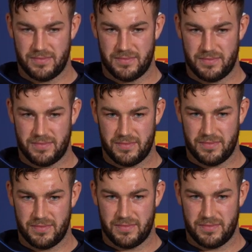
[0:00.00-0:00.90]
that out
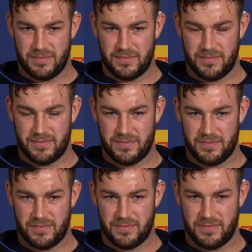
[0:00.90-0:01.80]
and try just
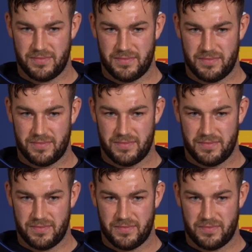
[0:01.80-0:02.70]
focus on the game at
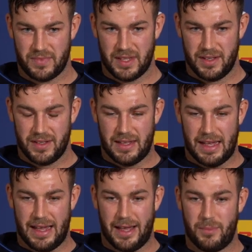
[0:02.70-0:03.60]
hand?
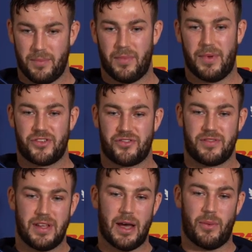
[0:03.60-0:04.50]
Um,
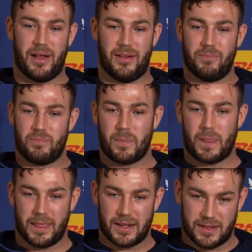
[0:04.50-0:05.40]
yeah, well,
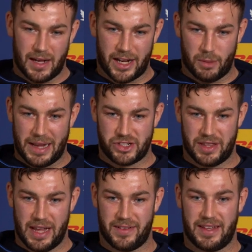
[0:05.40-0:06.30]
like I mentioned
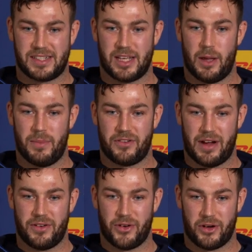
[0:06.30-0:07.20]
there, the excitement
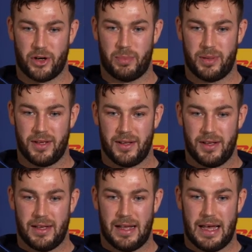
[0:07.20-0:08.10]
around Europe.
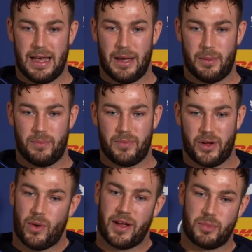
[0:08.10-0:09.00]
Uh,
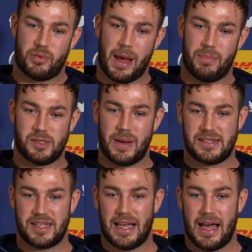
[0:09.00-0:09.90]
you want to prep as
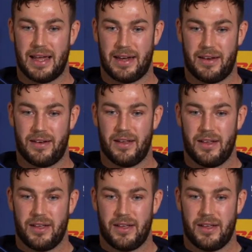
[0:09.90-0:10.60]
best you can and